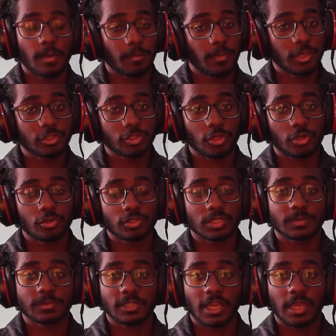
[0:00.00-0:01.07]
make sure you do
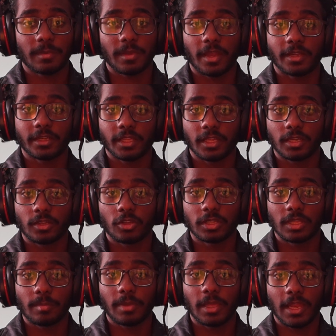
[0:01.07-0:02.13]
subscribe and turn on
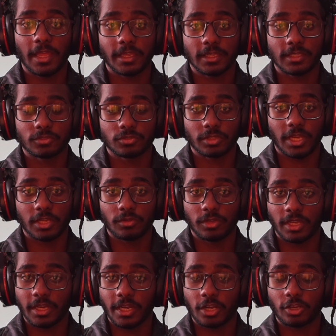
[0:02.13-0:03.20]
the bell icon so that you
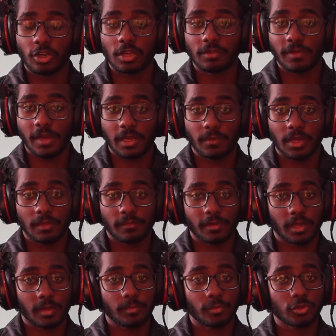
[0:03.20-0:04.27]
can get notified whenever
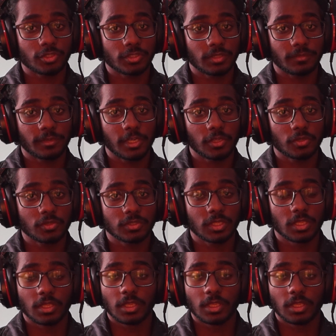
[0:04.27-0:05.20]
I post the videos.